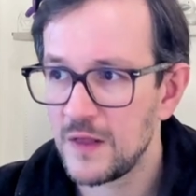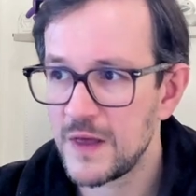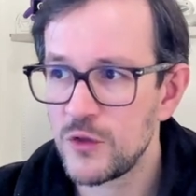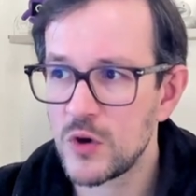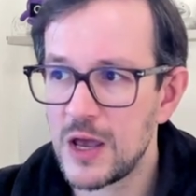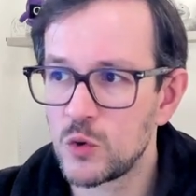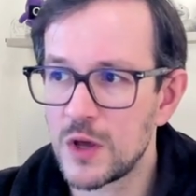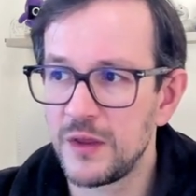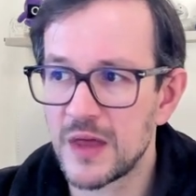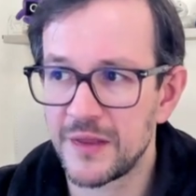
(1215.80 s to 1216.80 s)
And then you add
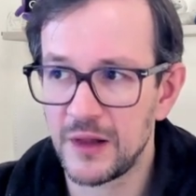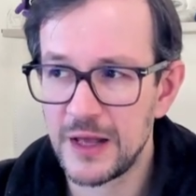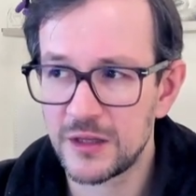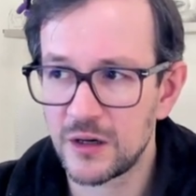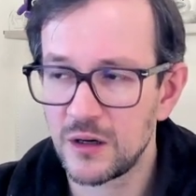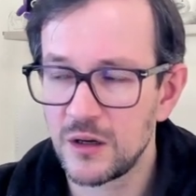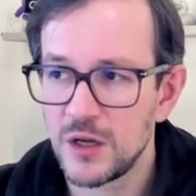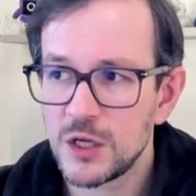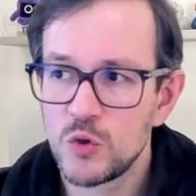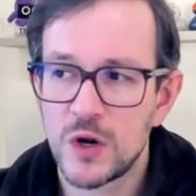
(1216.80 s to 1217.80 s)
one another letter.
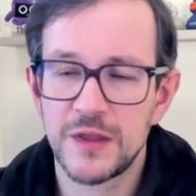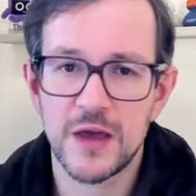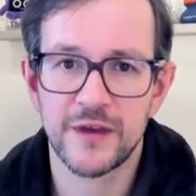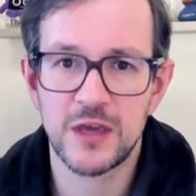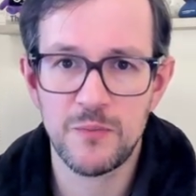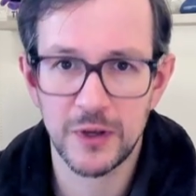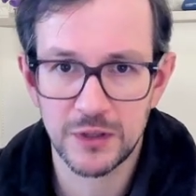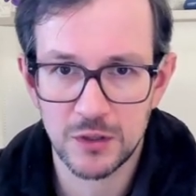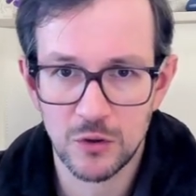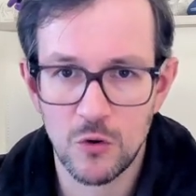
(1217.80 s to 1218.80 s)
You can either keep
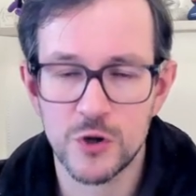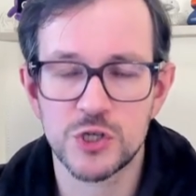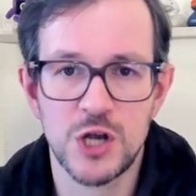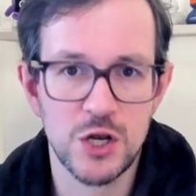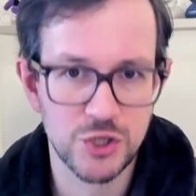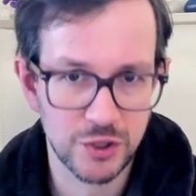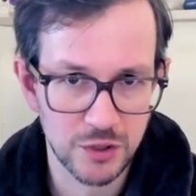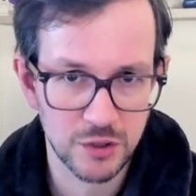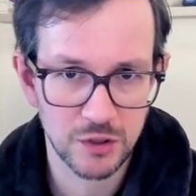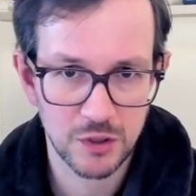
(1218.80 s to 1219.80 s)
it or change
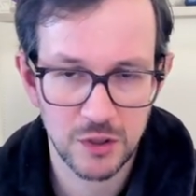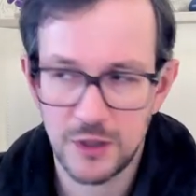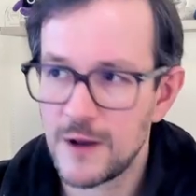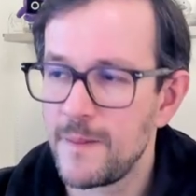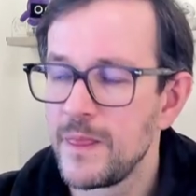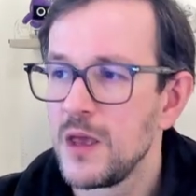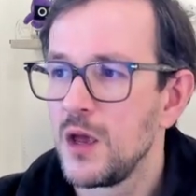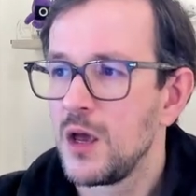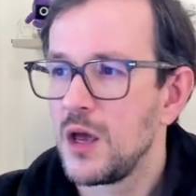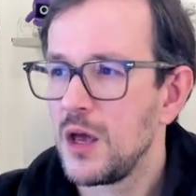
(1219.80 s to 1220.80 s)
it, yeah.
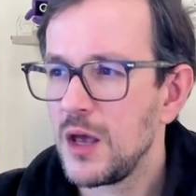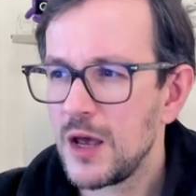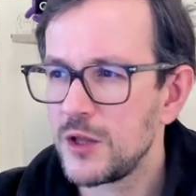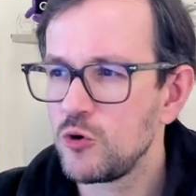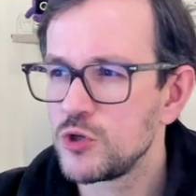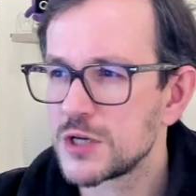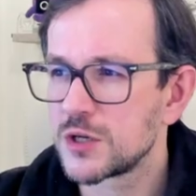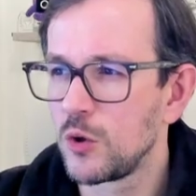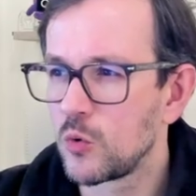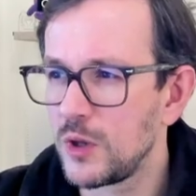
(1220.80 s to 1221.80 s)
And you
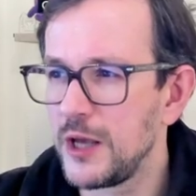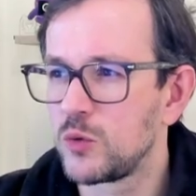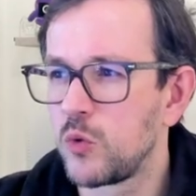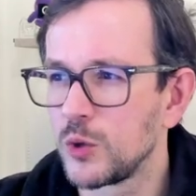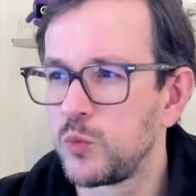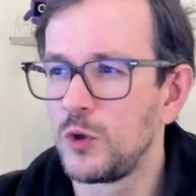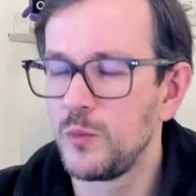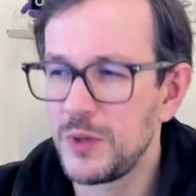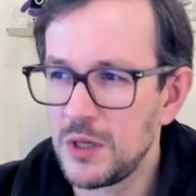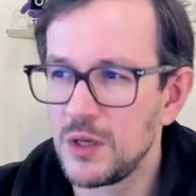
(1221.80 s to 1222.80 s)
just calculate what
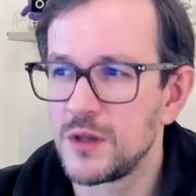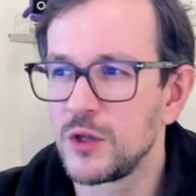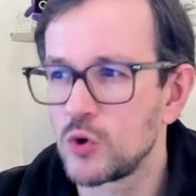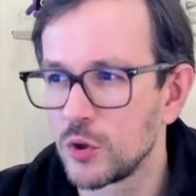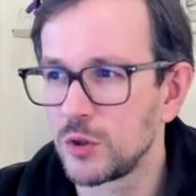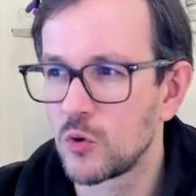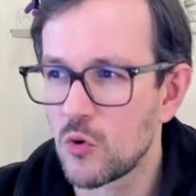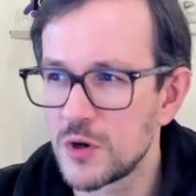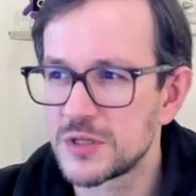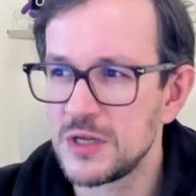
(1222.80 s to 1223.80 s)
will be the total
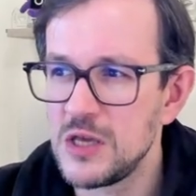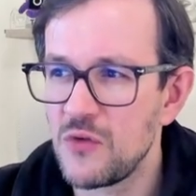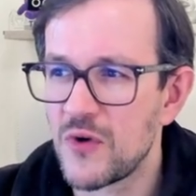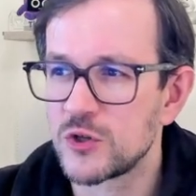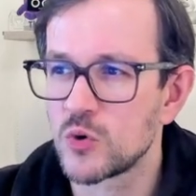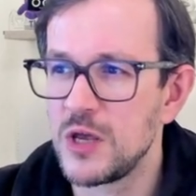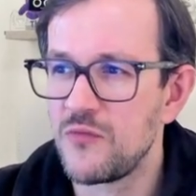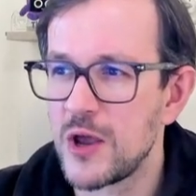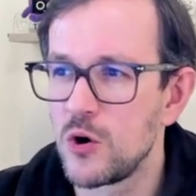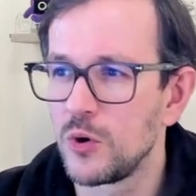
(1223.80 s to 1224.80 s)
cost
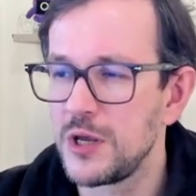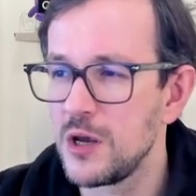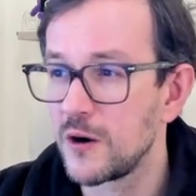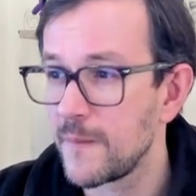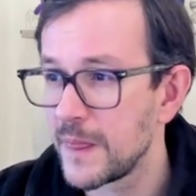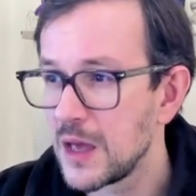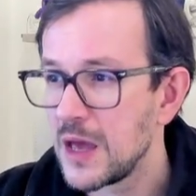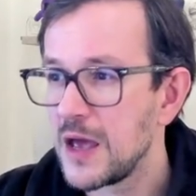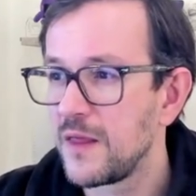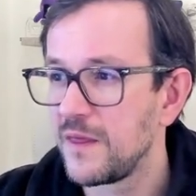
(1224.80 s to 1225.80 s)
if I go here
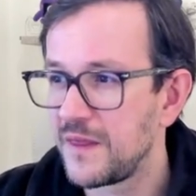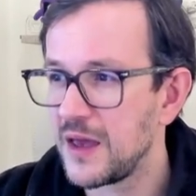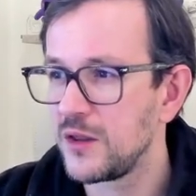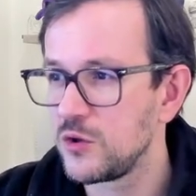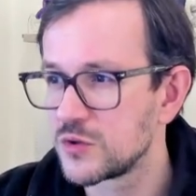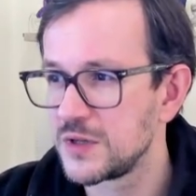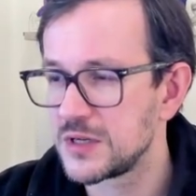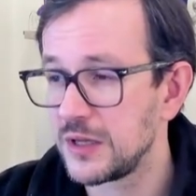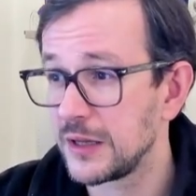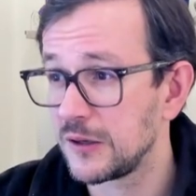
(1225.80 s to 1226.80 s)
and then use
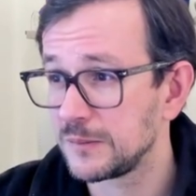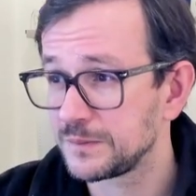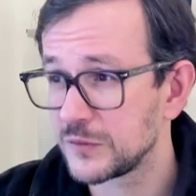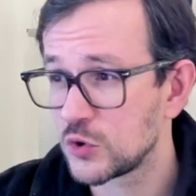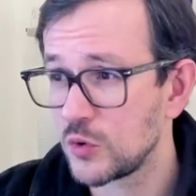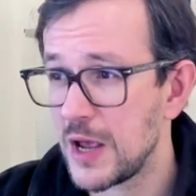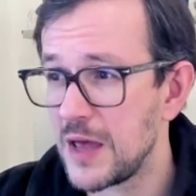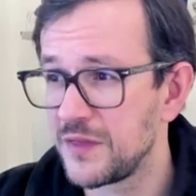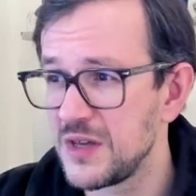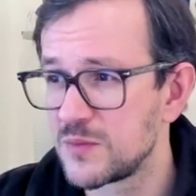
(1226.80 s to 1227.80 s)
this letter. So you
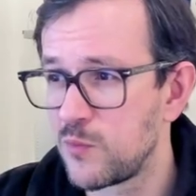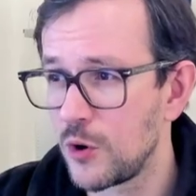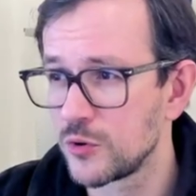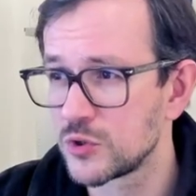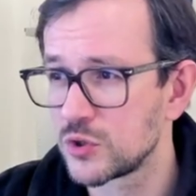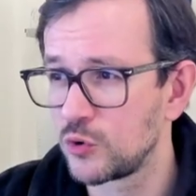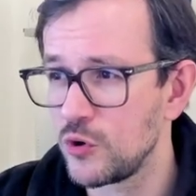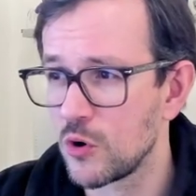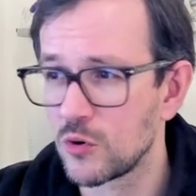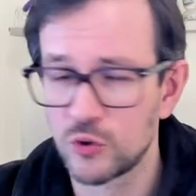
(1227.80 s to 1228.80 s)
add this bonus to
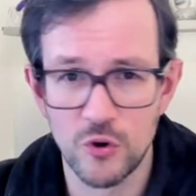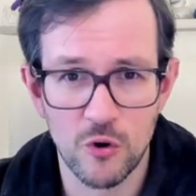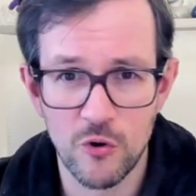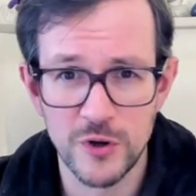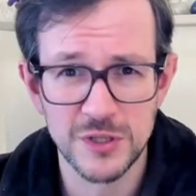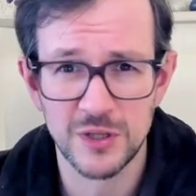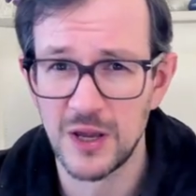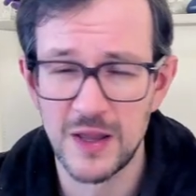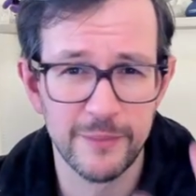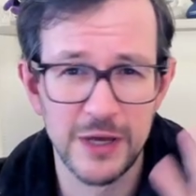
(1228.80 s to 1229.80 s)
your cost
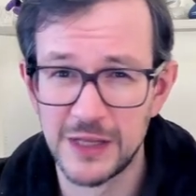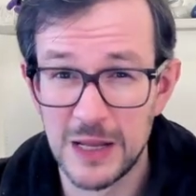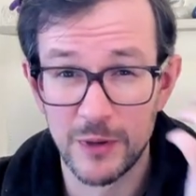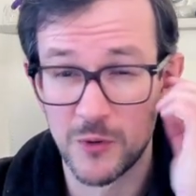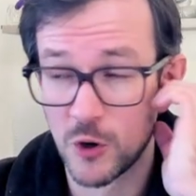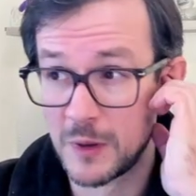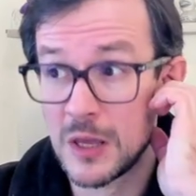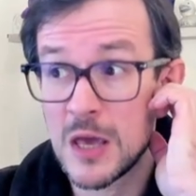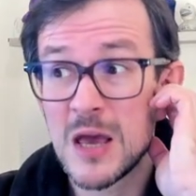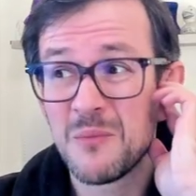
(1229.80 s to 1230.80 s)
and update dynamic
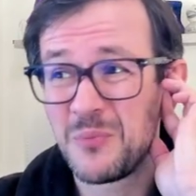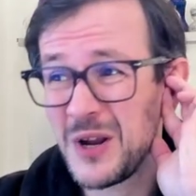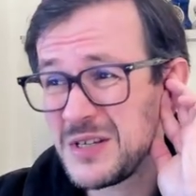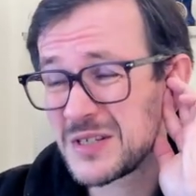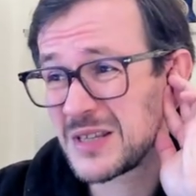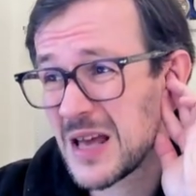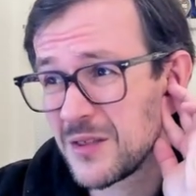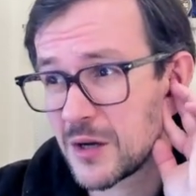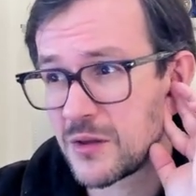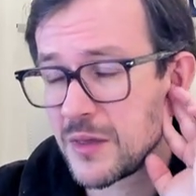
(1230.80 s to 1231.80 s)
programming. Pretty
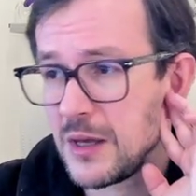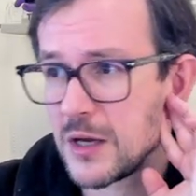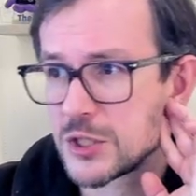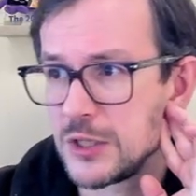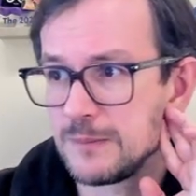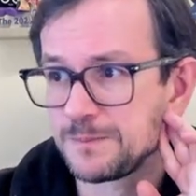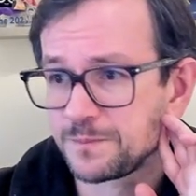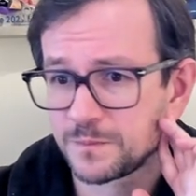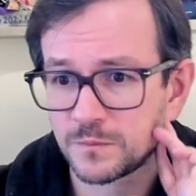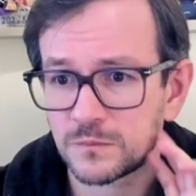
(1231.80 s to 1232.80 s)
standard thing actually.
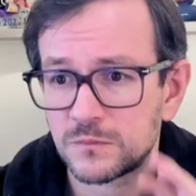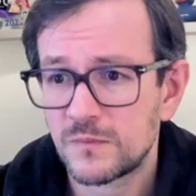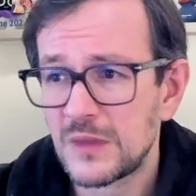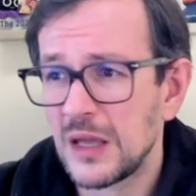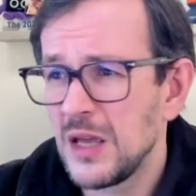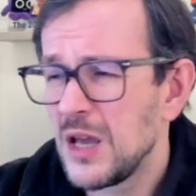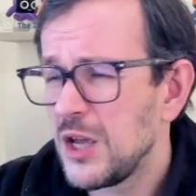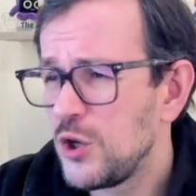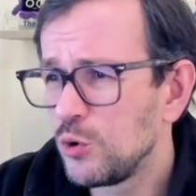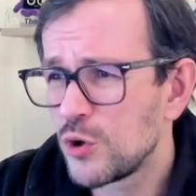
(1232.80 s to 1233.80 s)

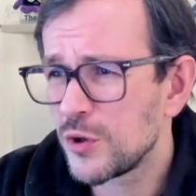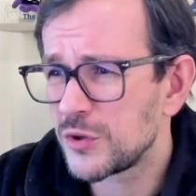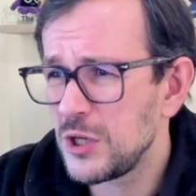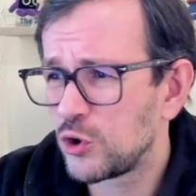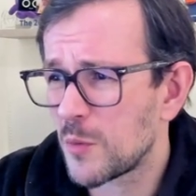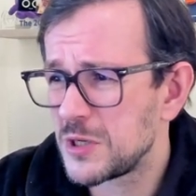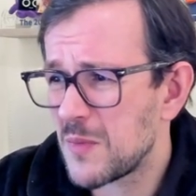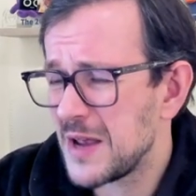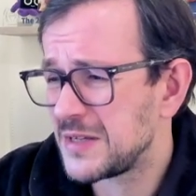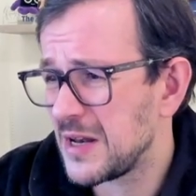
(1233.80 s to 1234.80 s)
You don't need to
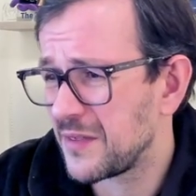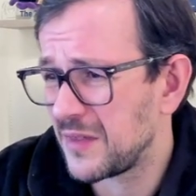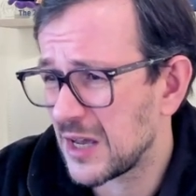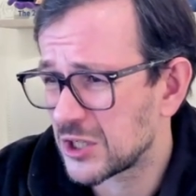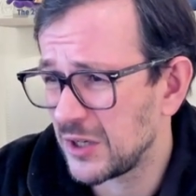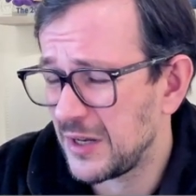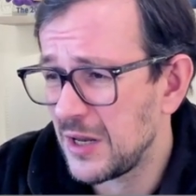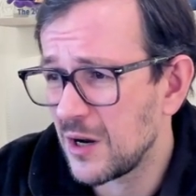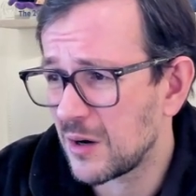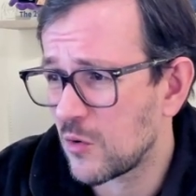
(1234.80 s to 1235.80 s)
optimize anything actually
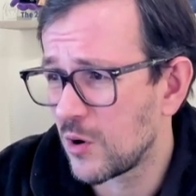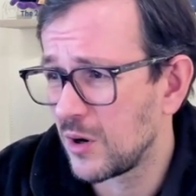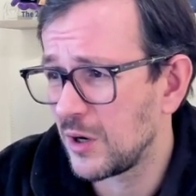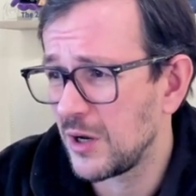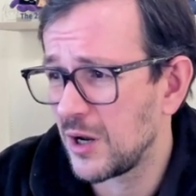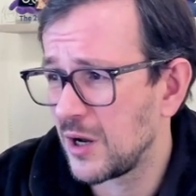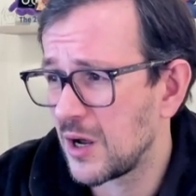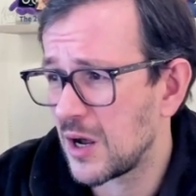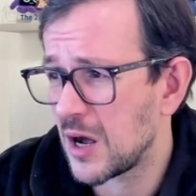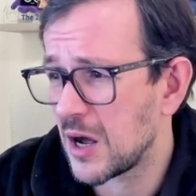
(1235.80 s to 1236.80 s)
here.
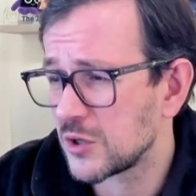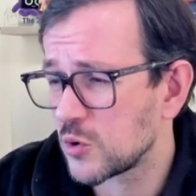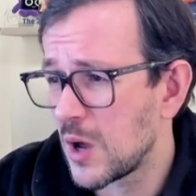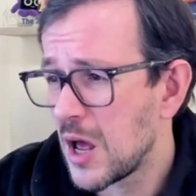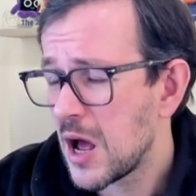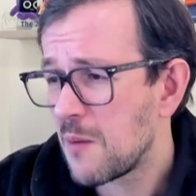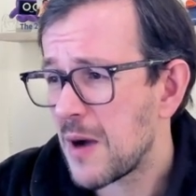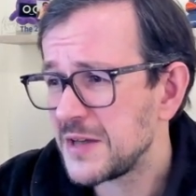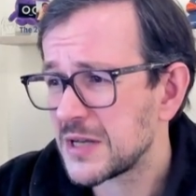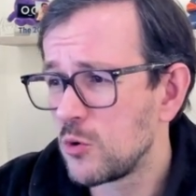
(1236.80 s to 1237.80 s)
So
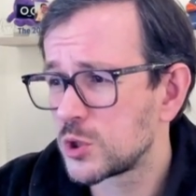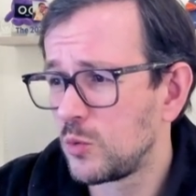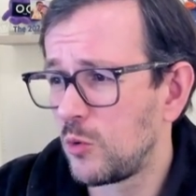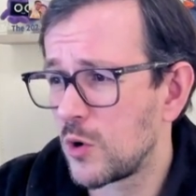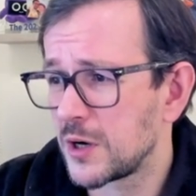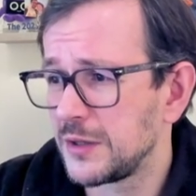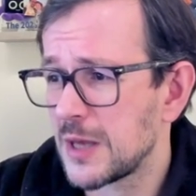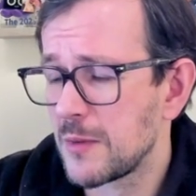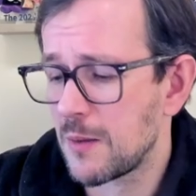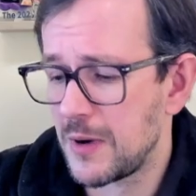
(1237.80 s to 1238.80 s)
my solution will work in
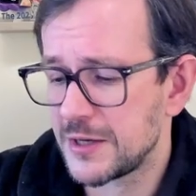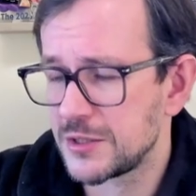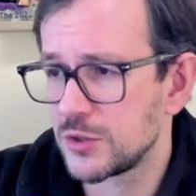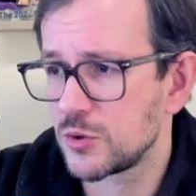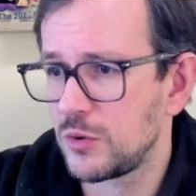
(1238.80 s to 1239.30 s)
time complexity.